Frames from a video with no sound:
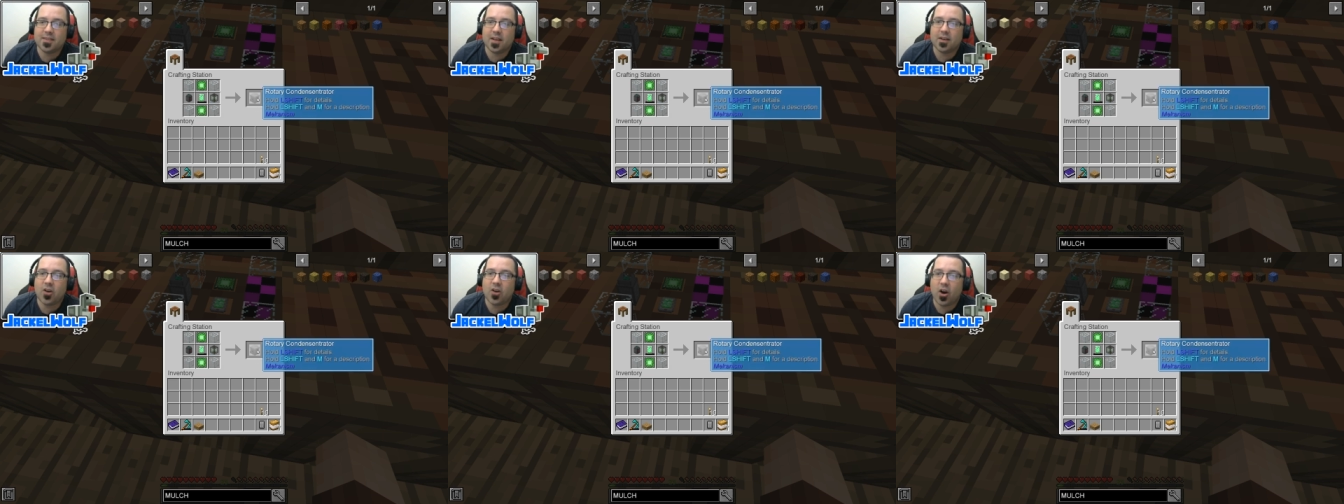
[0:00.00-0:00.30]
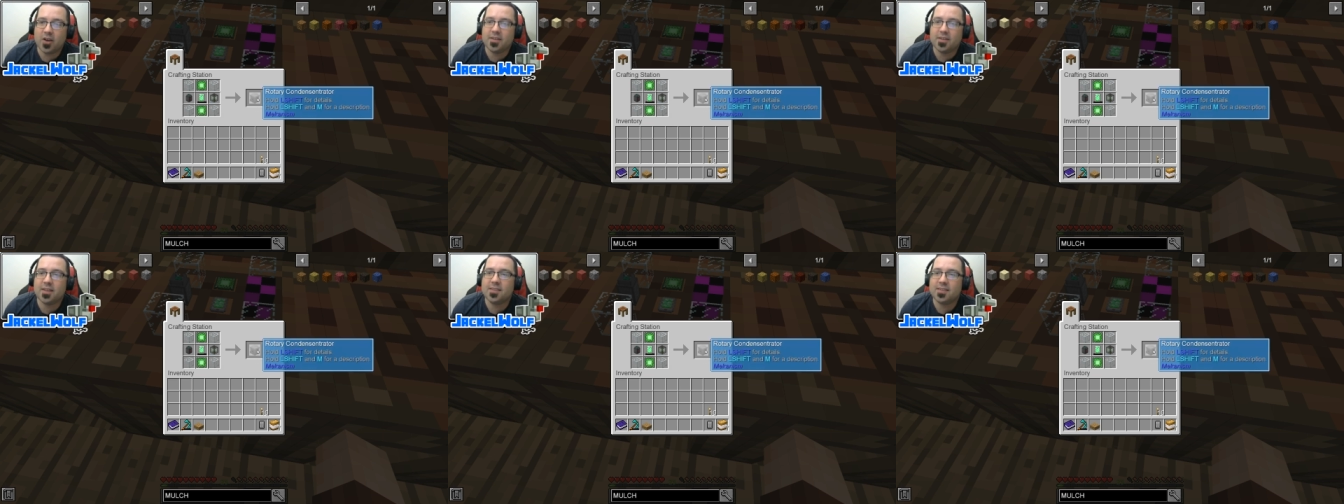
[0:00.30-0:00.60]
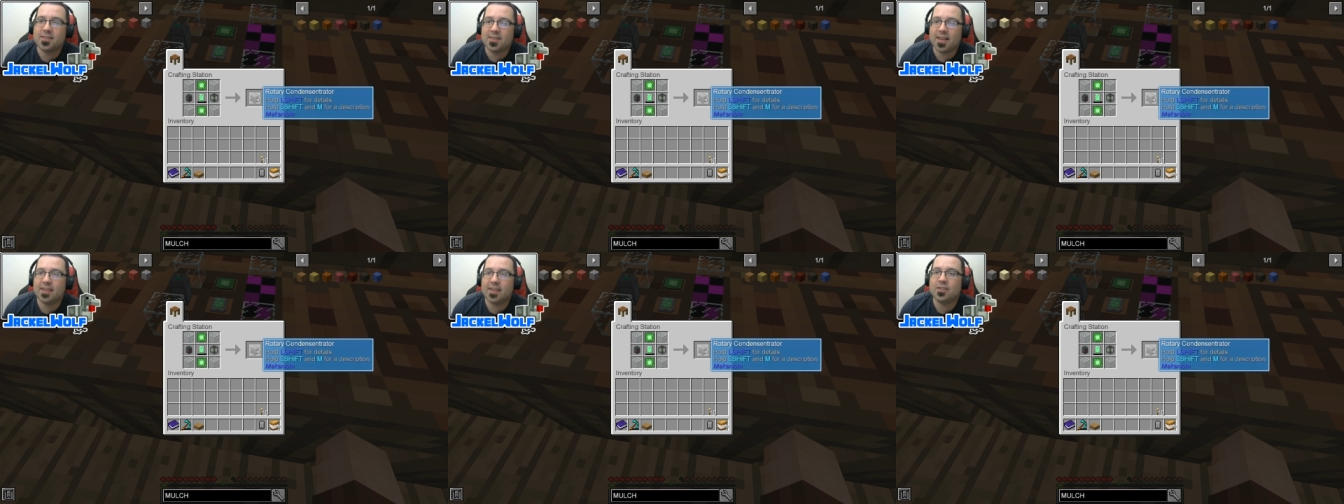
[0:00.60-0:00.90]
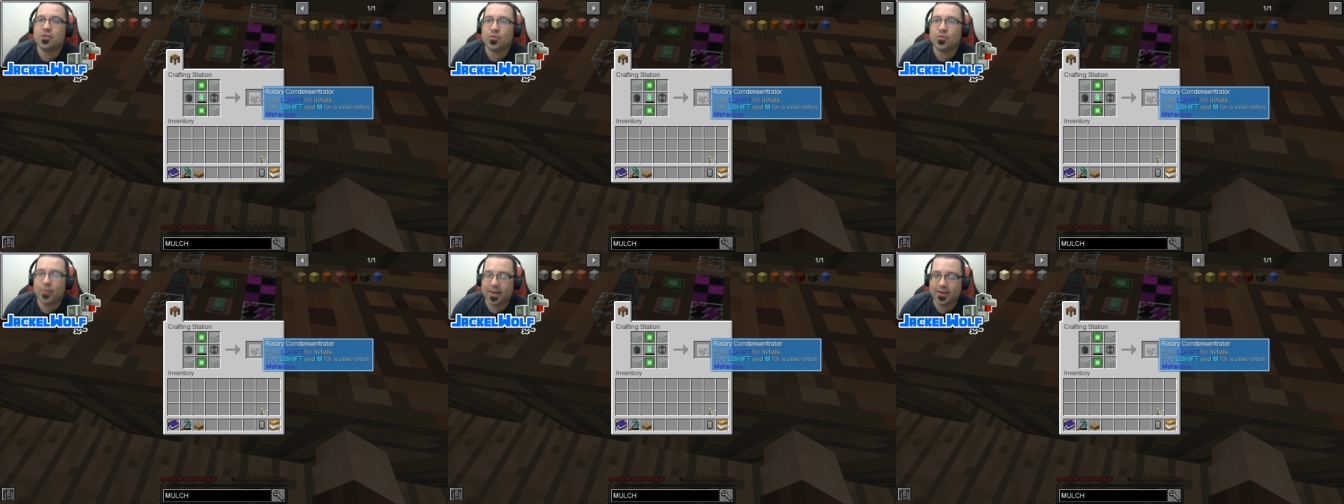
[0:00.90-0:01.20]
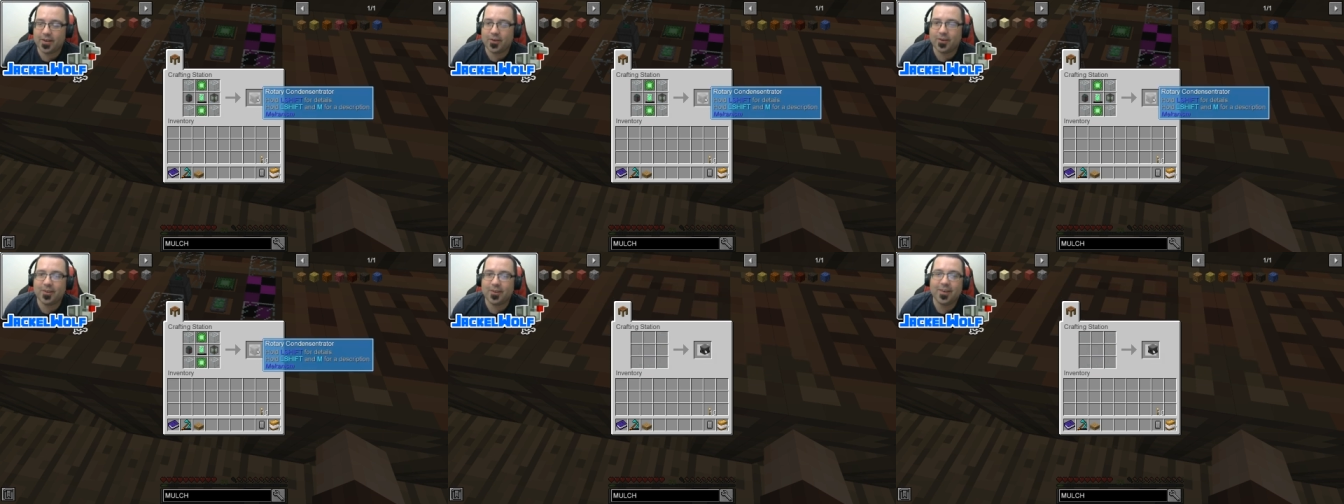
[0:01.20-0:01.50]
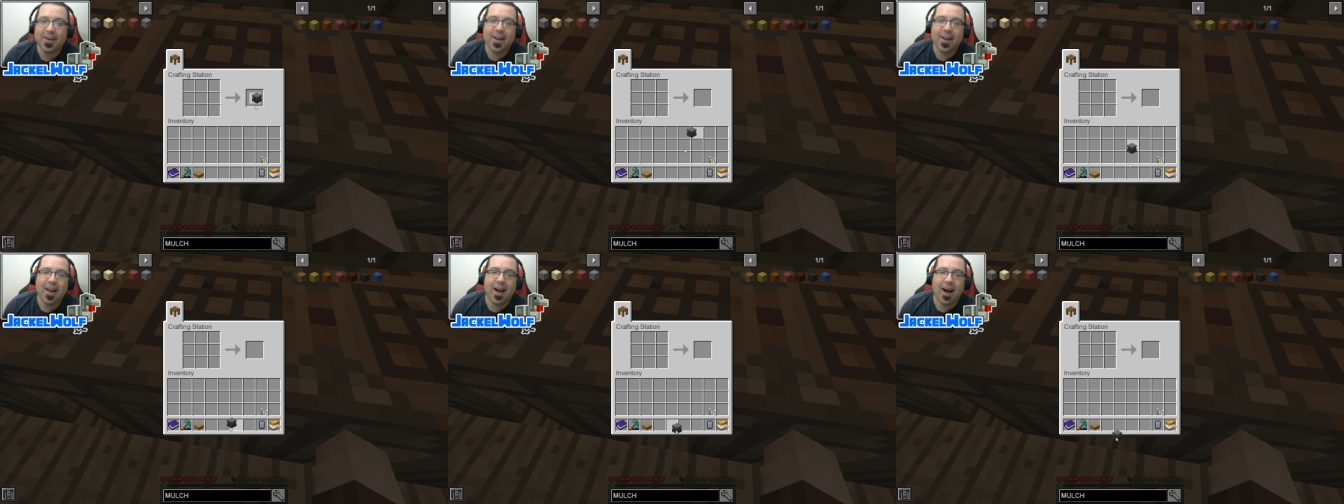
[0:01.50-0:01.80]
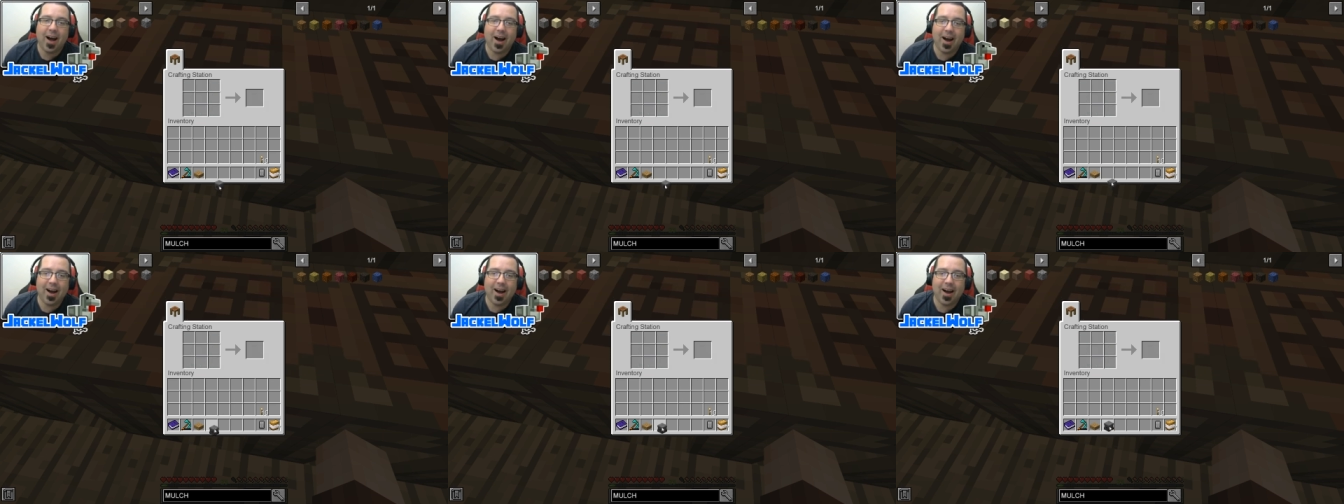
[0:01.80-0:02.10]
condensing trader.
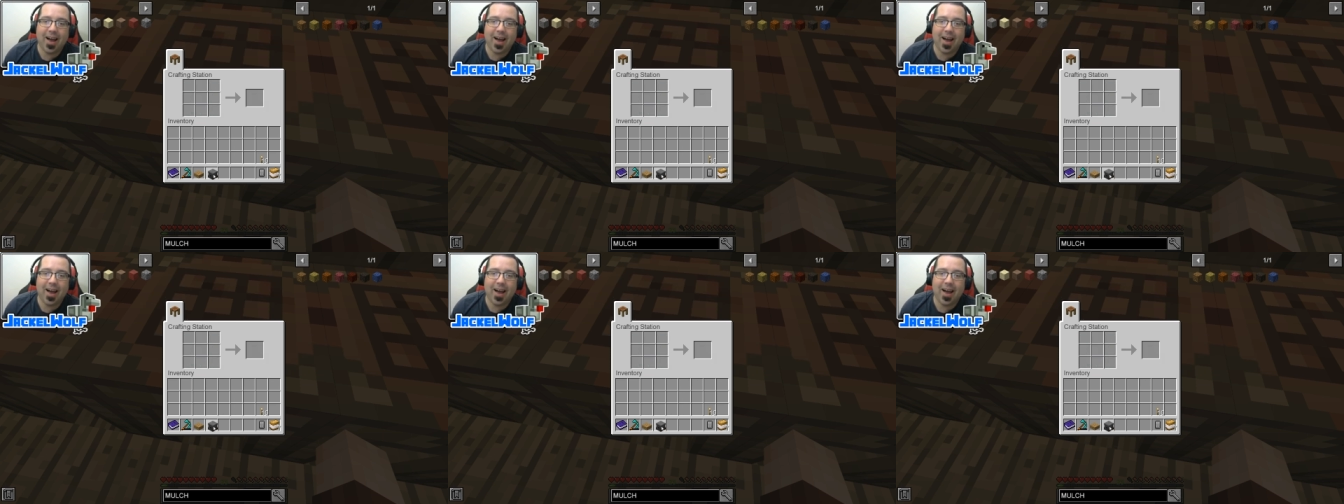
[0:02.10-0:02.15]
Uh,